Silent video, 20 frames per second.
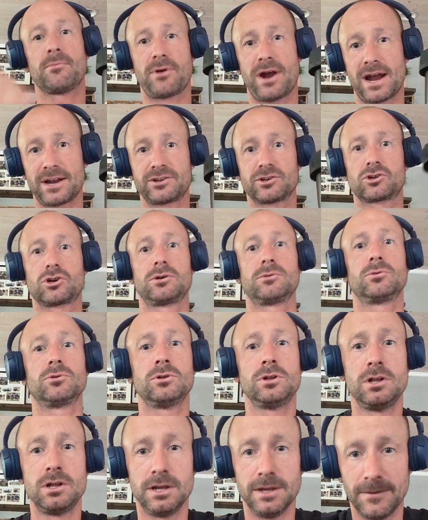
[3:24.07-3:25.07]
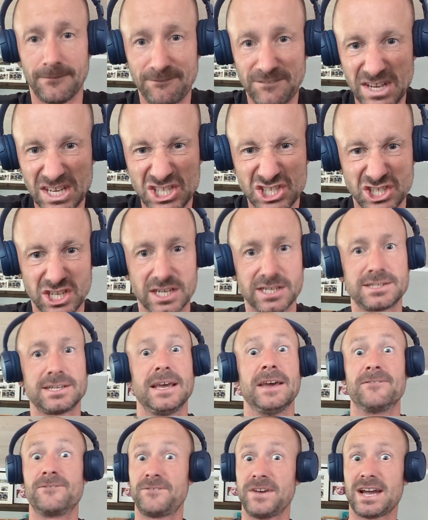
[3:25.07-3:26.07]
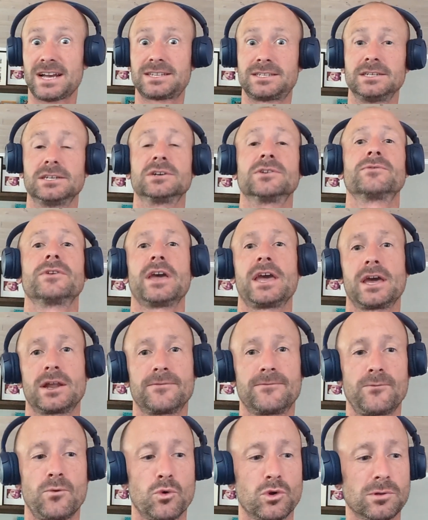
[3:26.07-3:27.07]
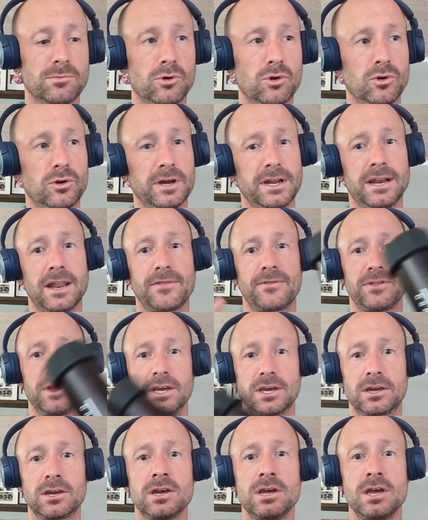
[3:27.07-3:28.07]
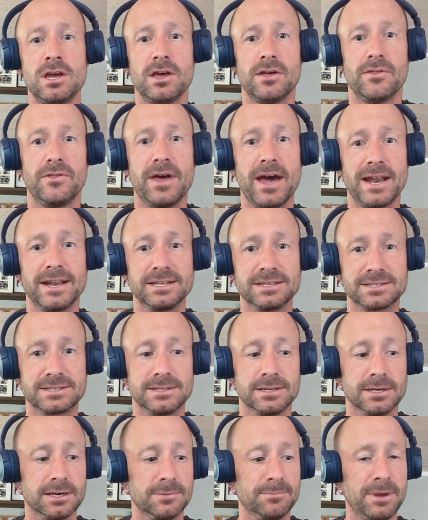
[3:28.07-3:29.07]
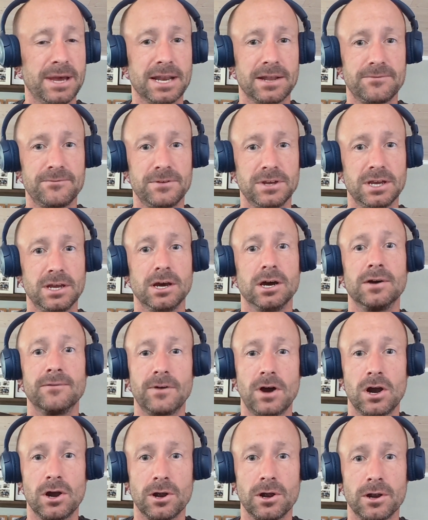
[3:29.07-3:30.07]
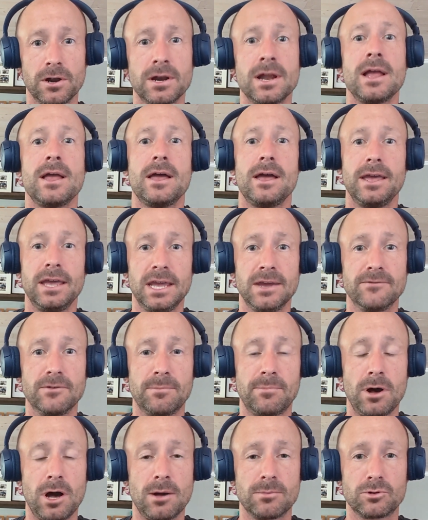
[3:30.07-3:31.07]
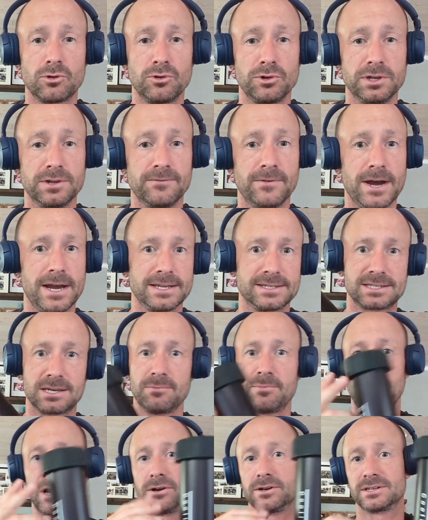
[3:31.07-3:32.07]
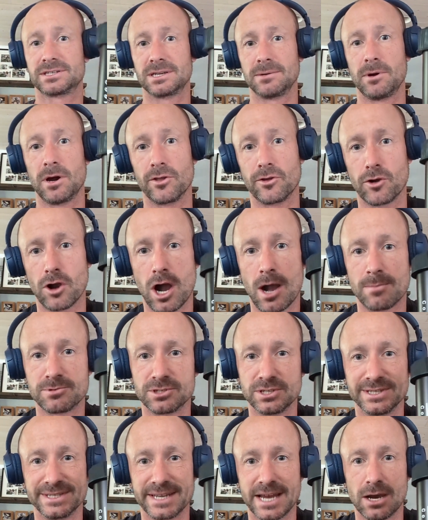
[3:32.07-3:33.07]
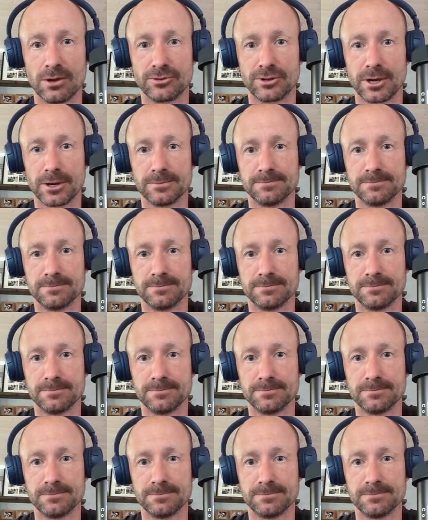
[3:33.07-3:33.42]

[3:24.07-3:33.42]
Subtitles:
practical, efficient, effective, and affordable, and I think that is the benefit of our AVA palm cooling device compared to some other options out there.